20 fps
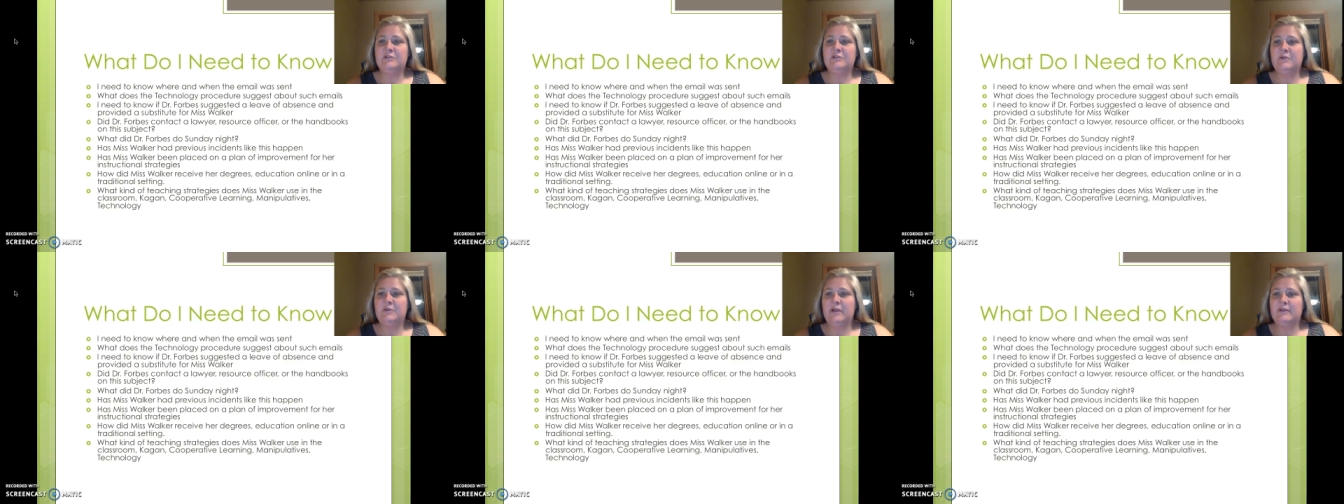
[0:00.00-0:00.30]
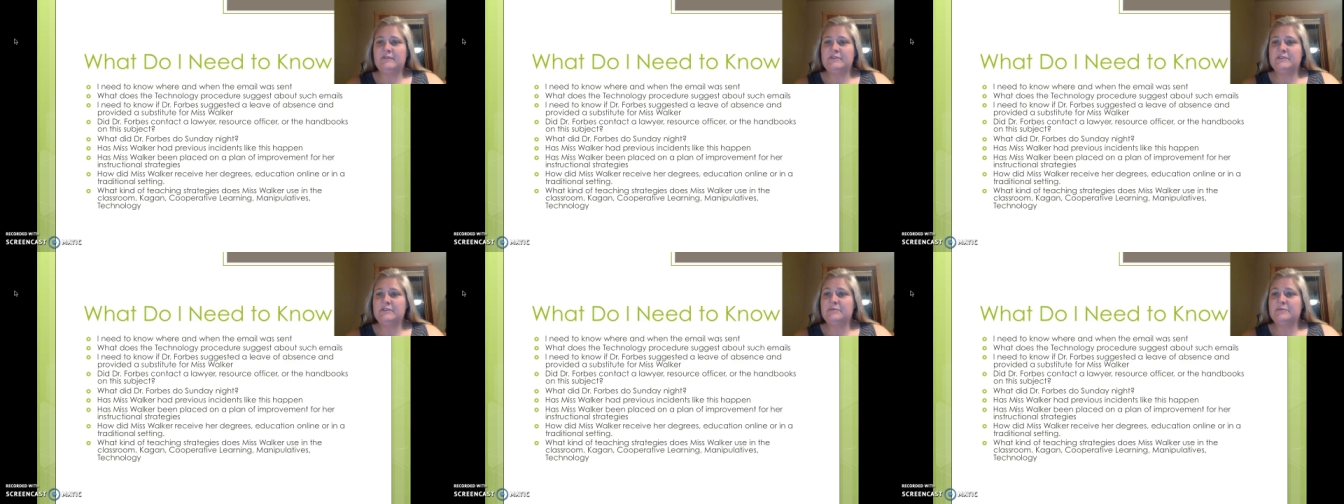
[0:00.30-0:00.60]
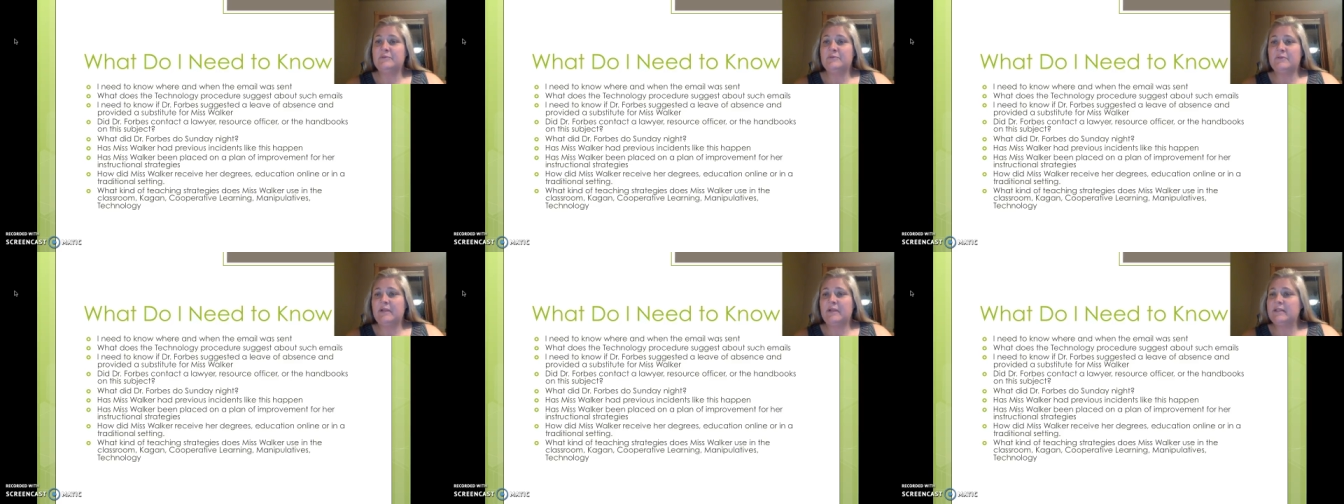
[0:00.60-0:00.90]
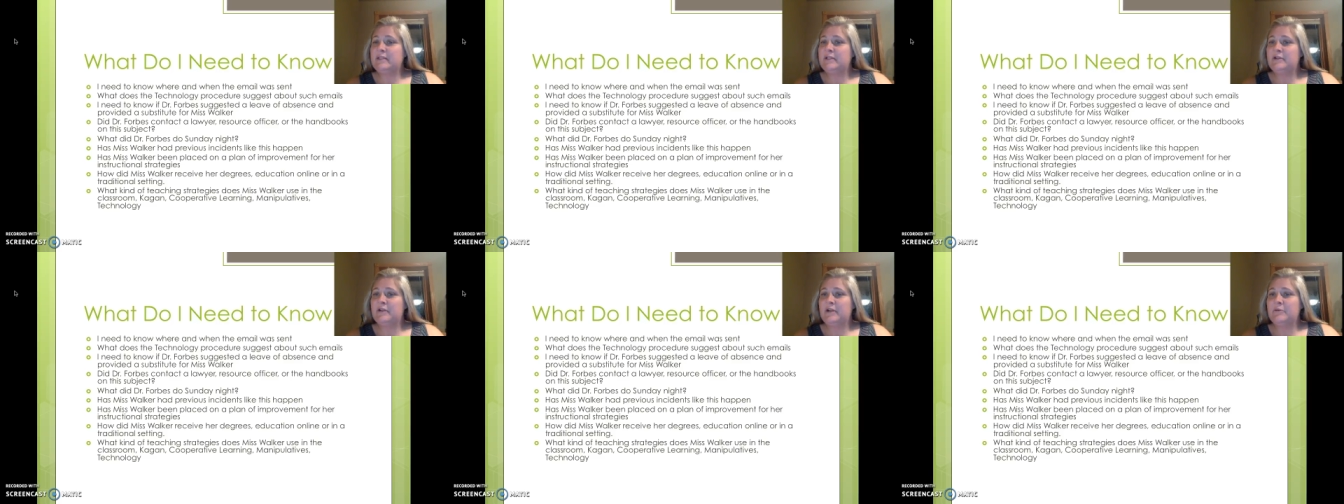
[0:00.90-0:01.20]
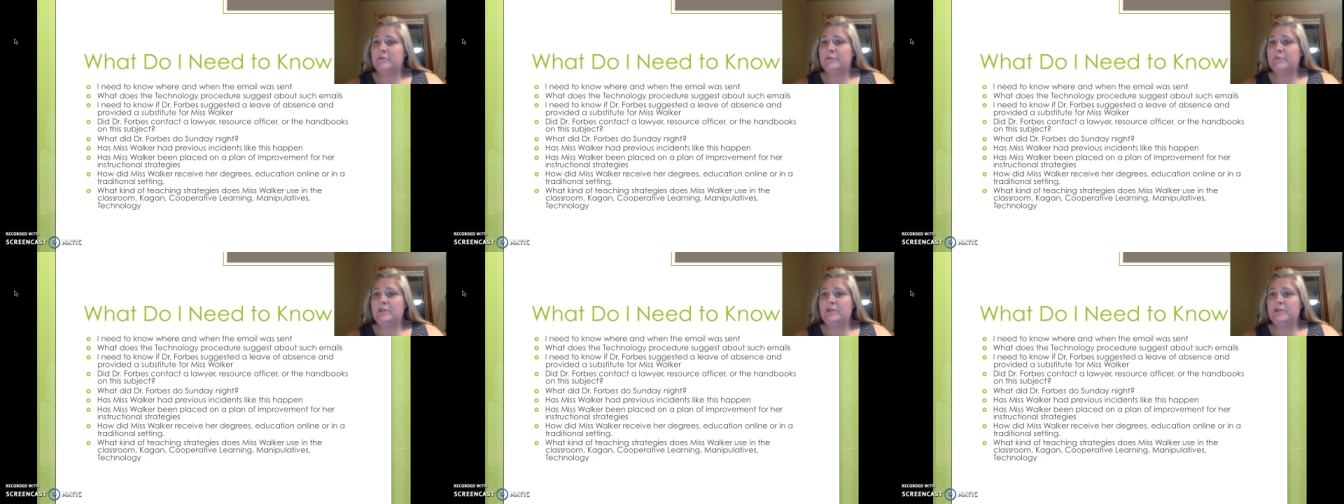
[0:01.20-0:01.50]
you have someone right there
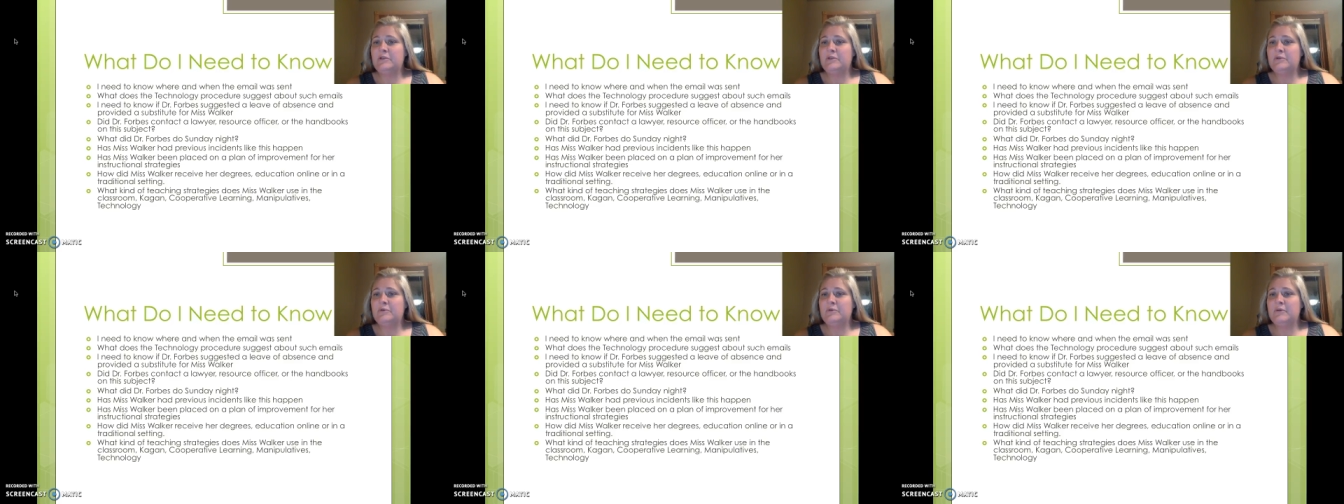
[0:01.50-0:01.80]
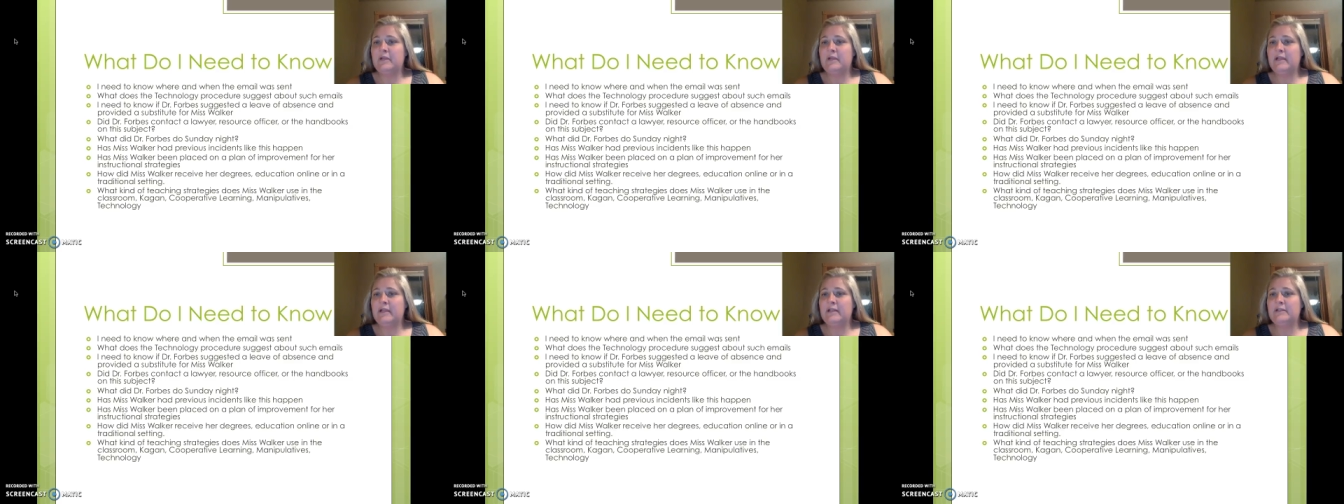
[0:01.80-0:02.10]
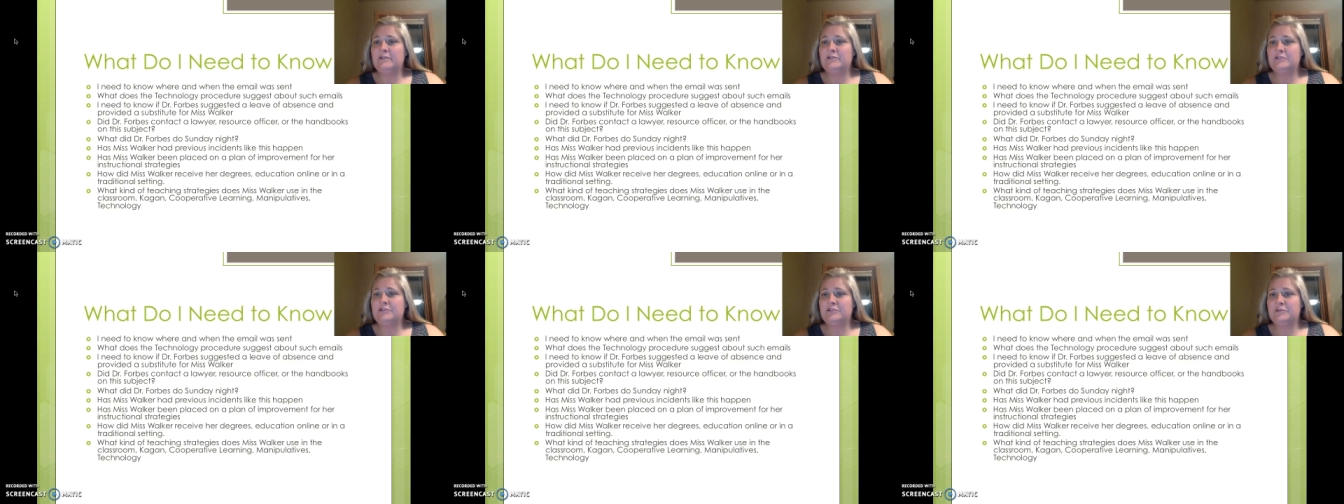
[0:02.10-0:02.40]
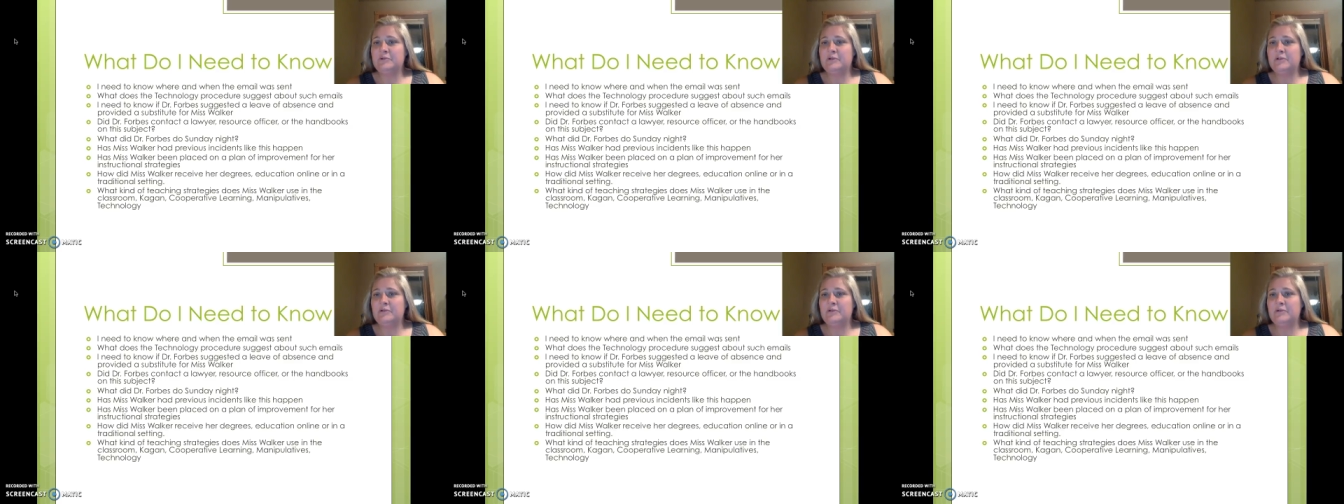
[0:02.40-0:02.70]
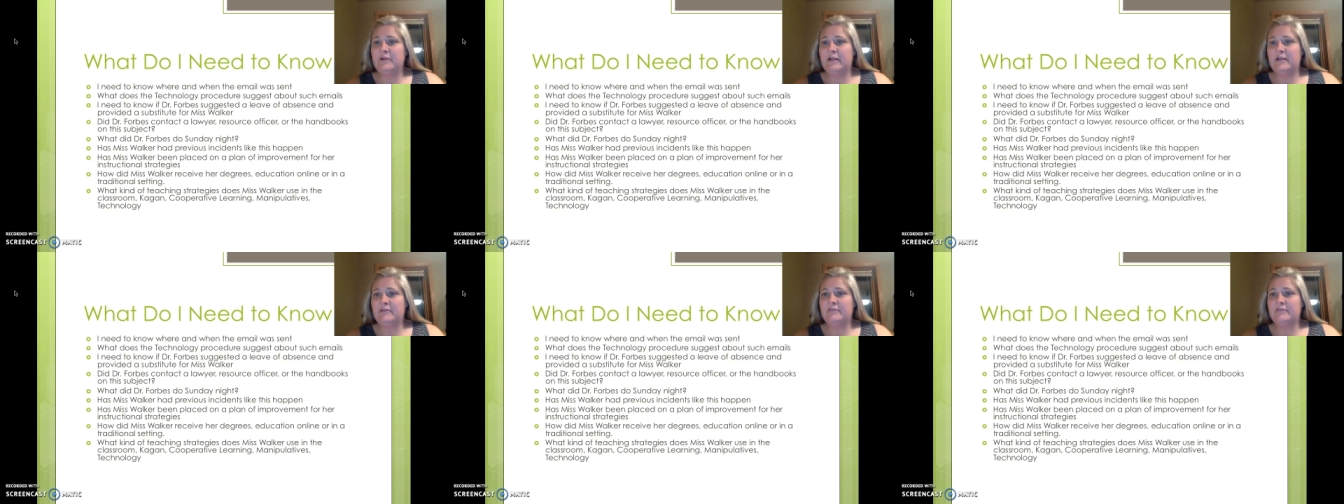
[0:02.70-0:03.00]
helping you and showing you
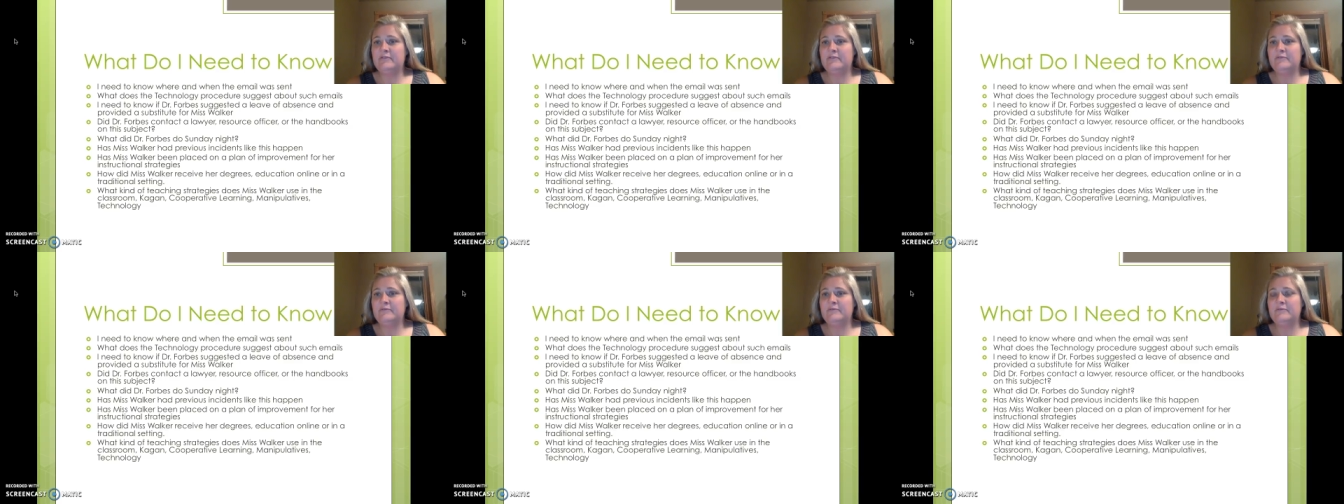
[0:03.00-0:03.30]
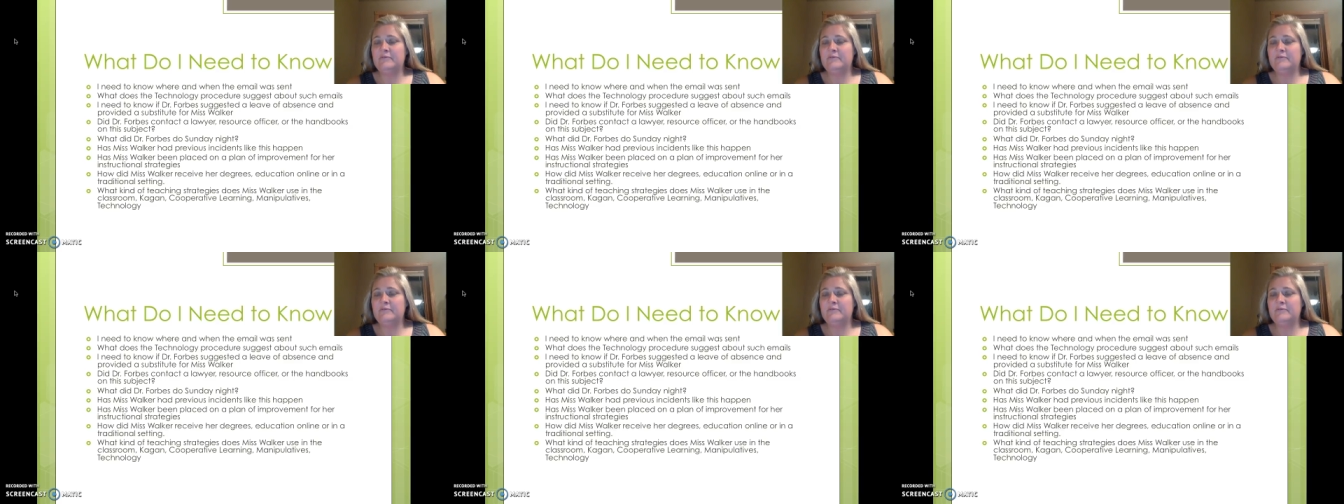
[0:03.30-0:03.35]
how to